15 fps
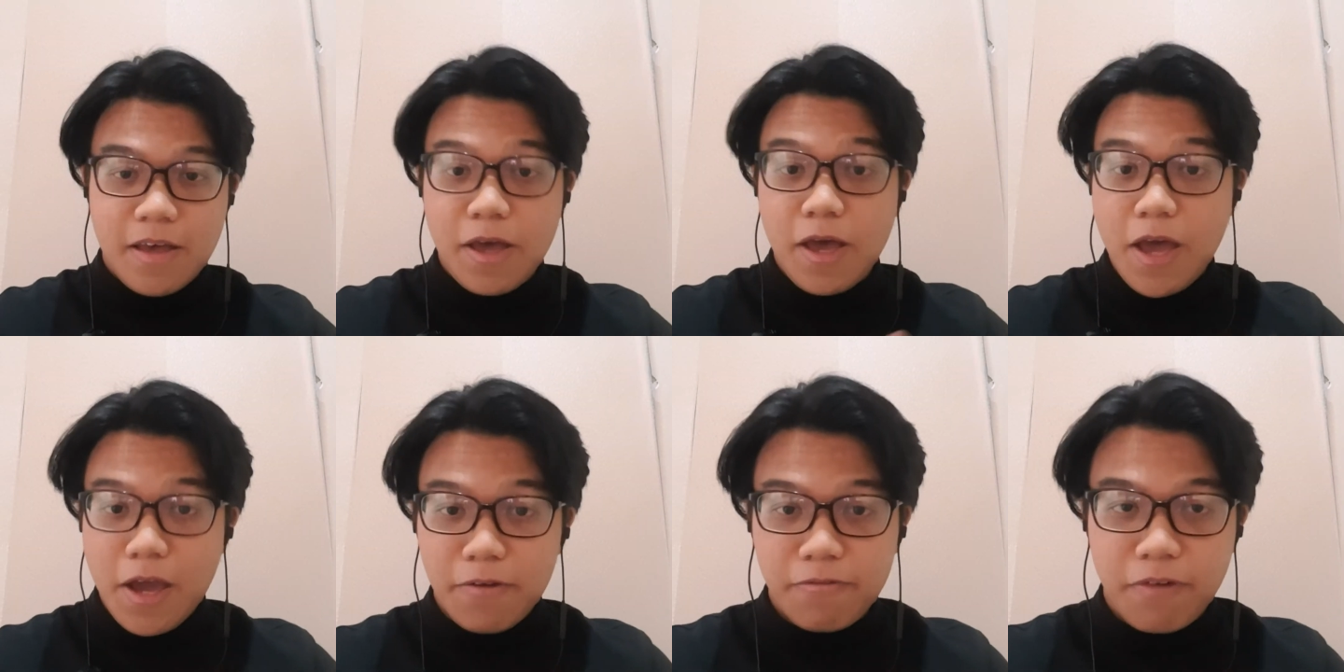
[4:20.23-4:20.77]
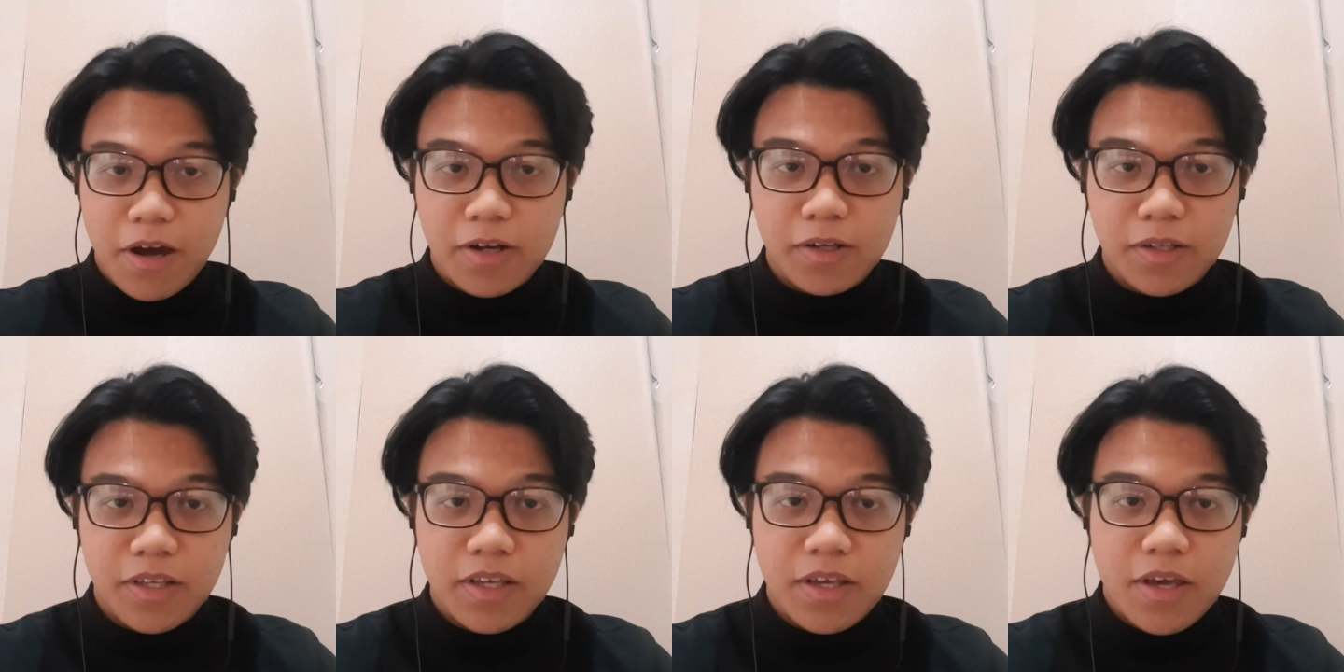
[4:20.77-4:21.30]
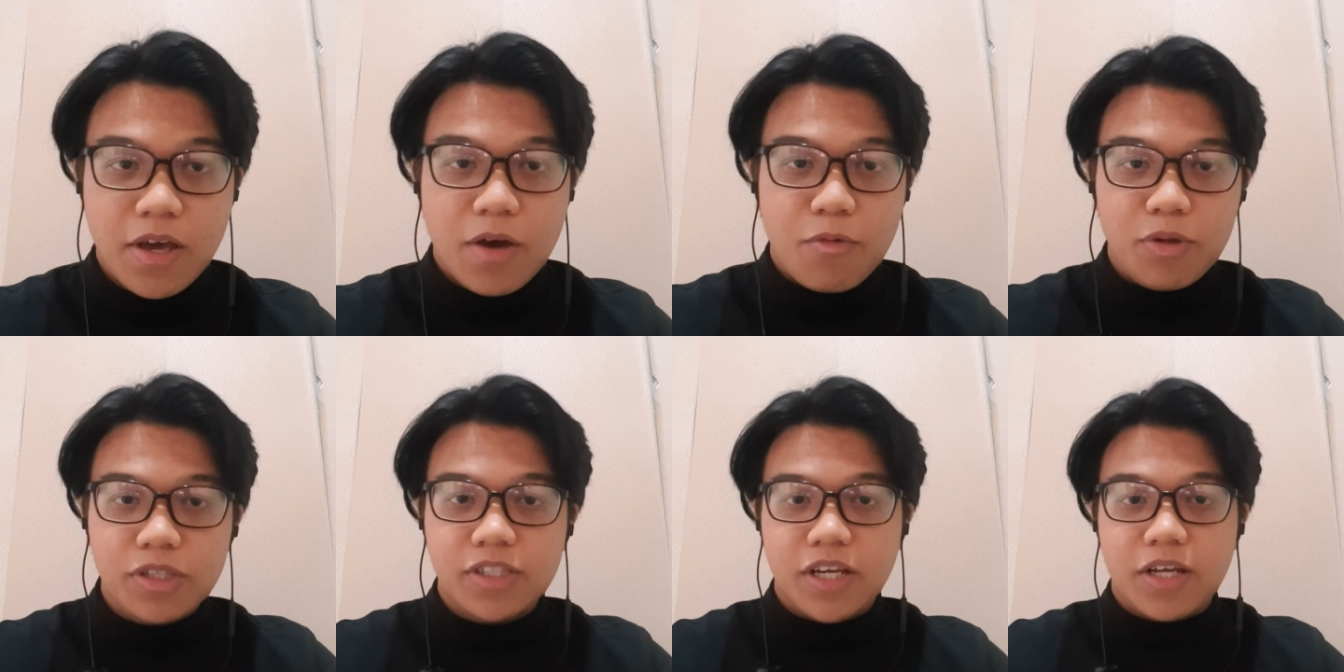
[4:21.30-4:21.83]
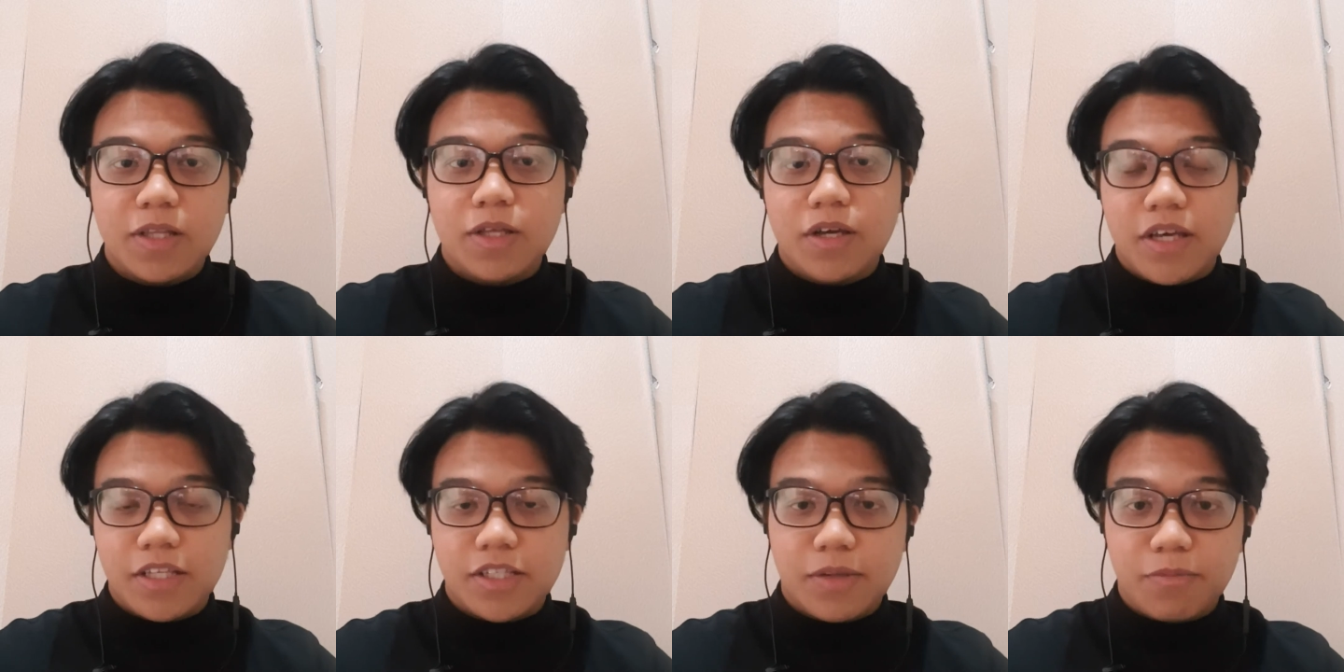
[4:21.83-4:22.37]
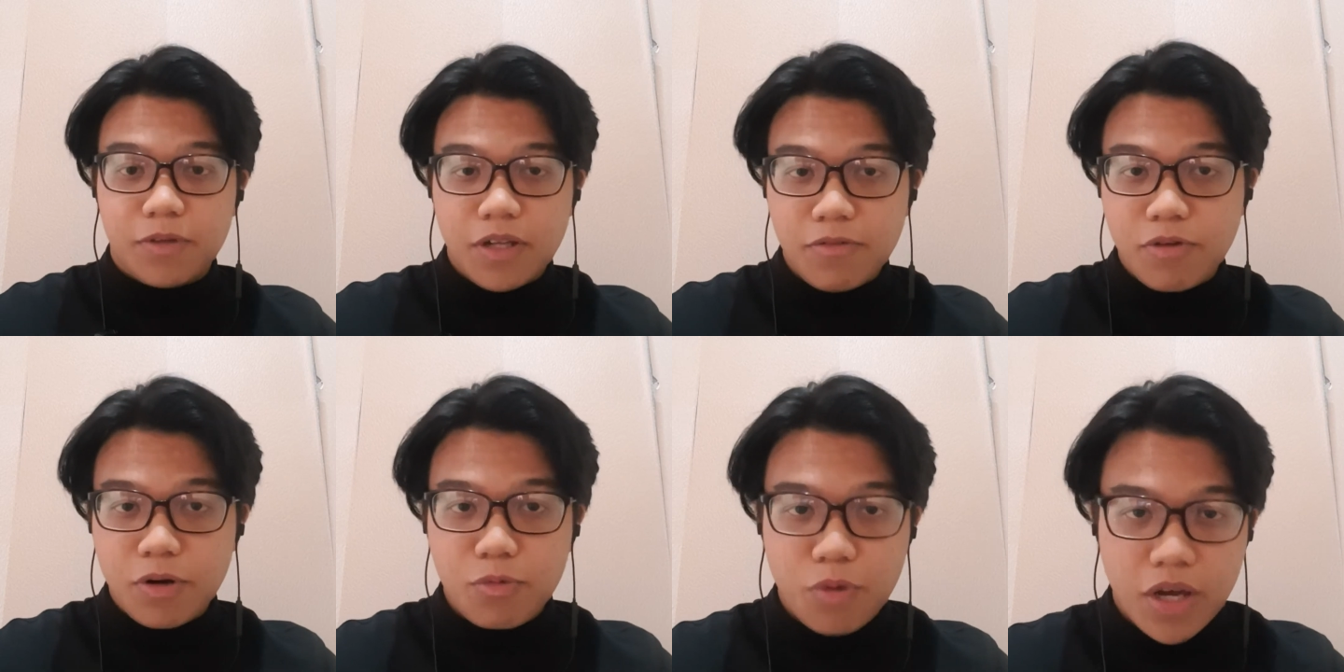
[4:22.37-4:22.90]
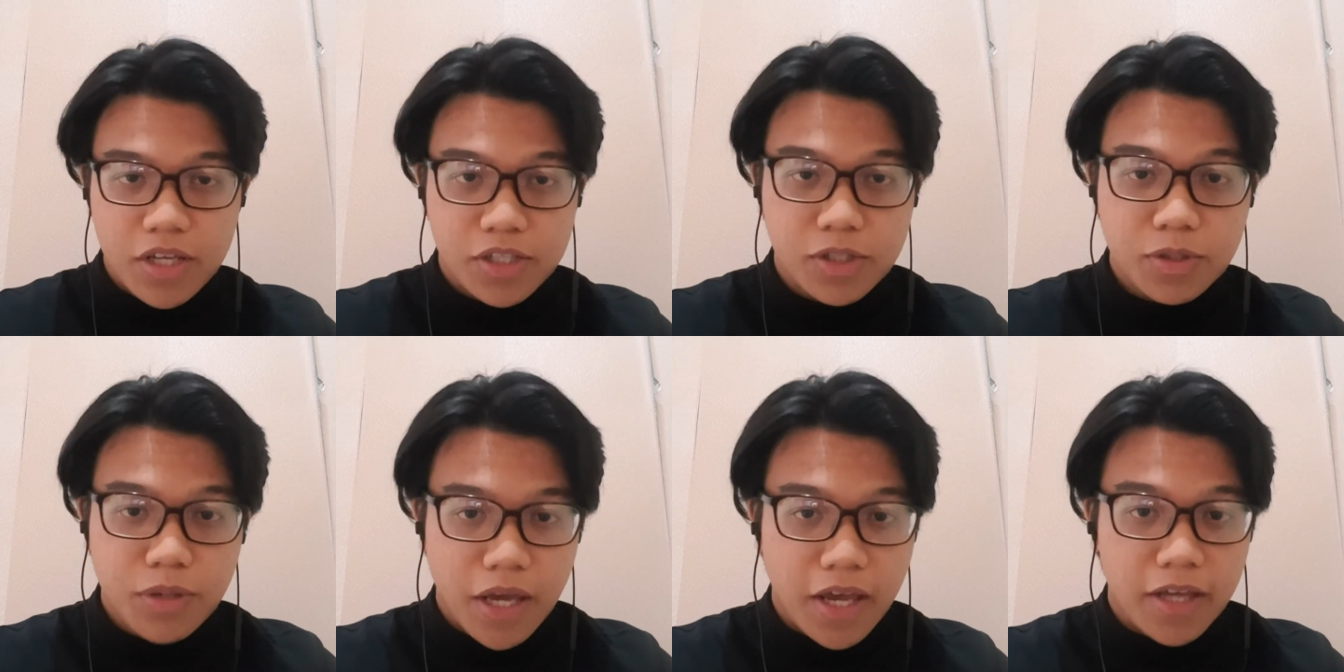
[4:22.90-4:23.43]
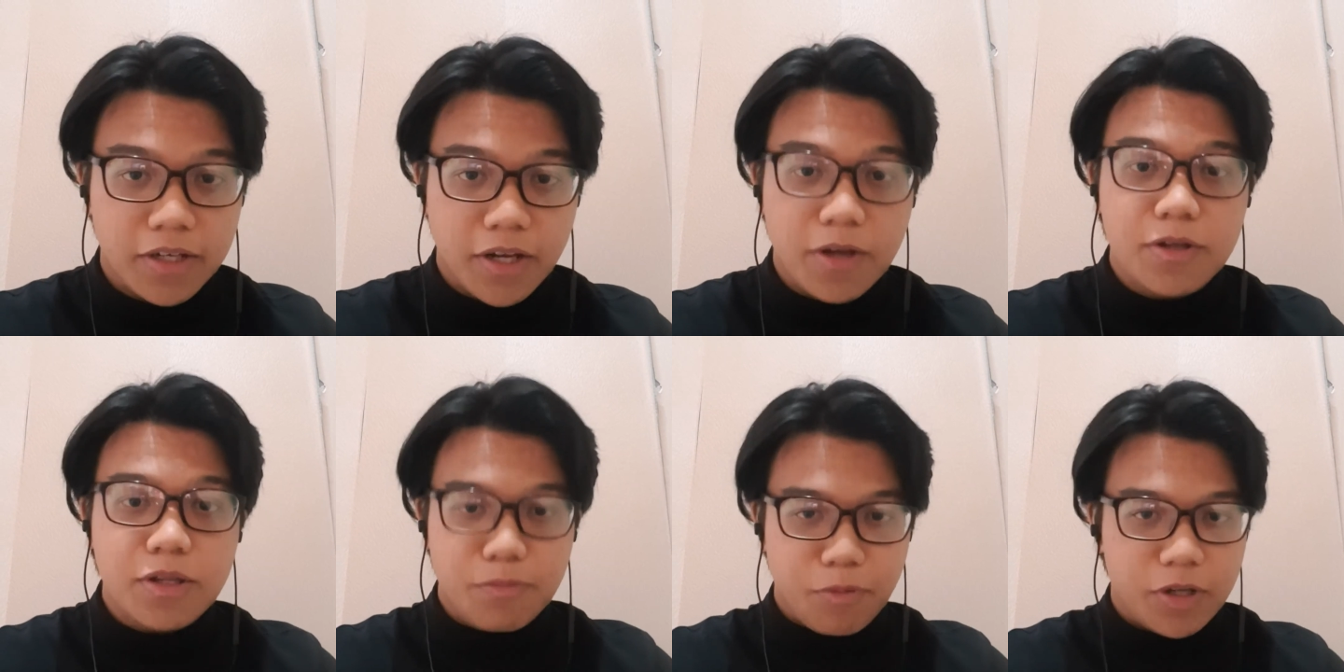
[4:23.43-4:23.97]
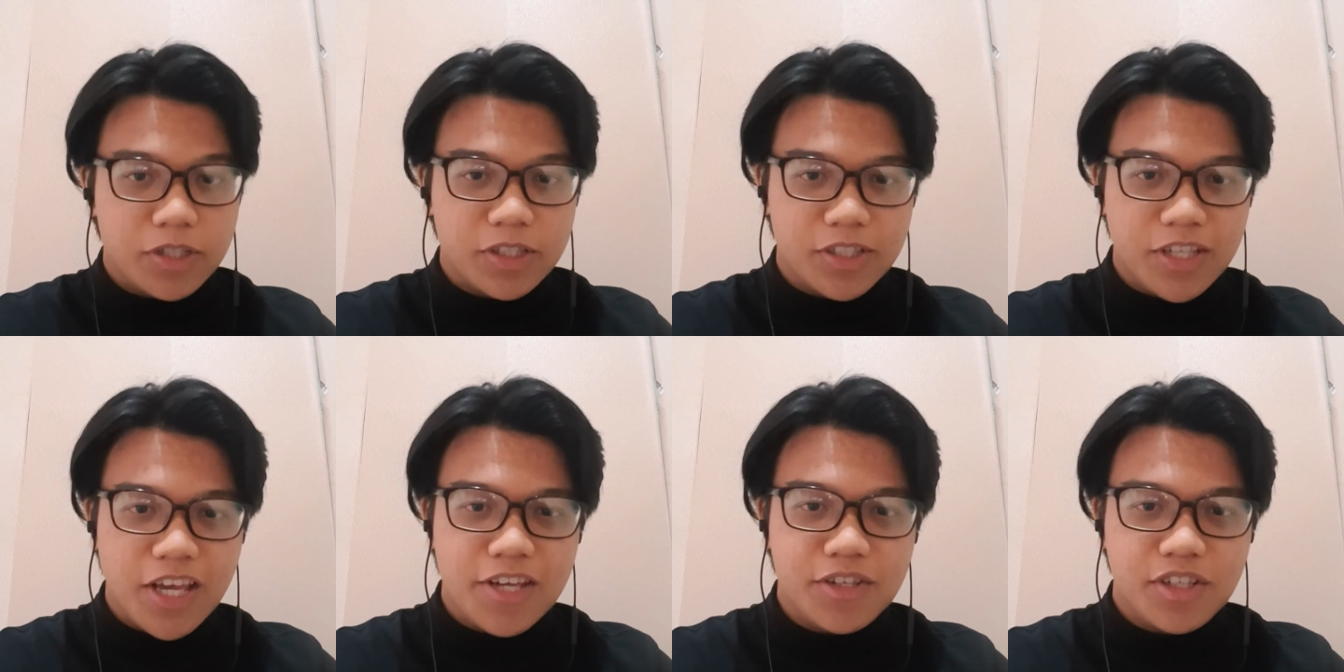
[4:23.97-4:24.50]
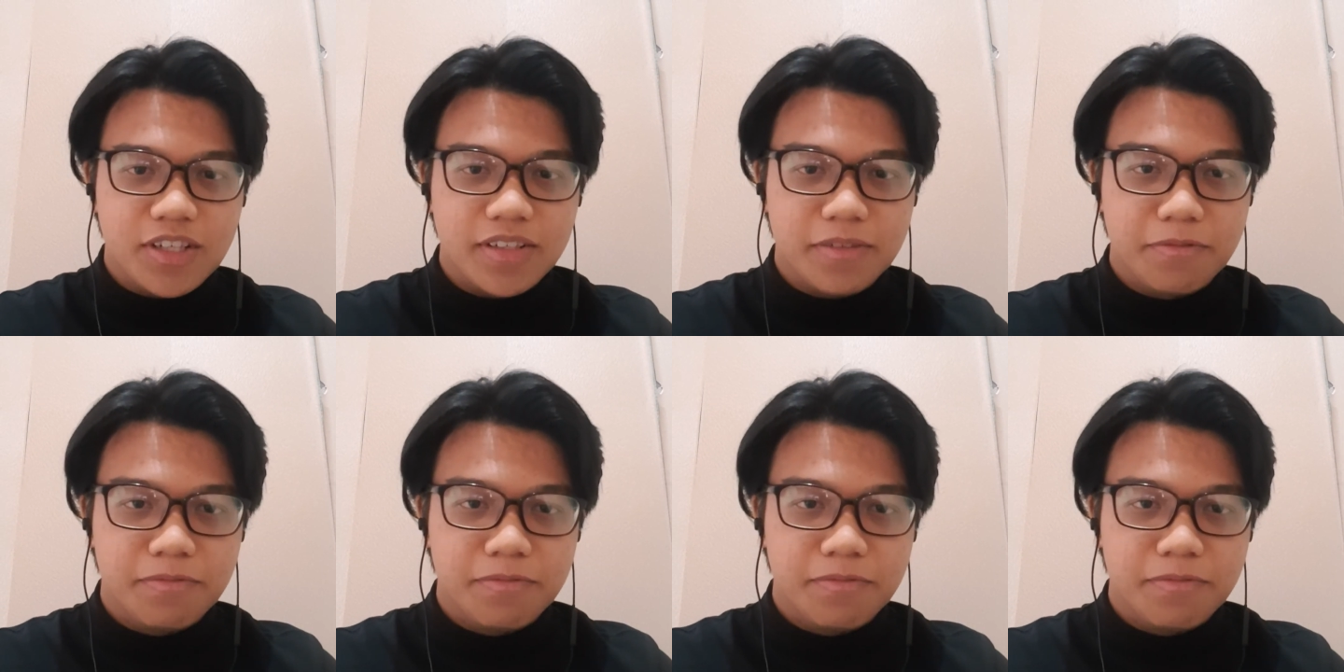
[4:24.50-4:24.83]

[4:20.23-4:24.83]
And finally, we'll take a look at some different ways to end the presentation.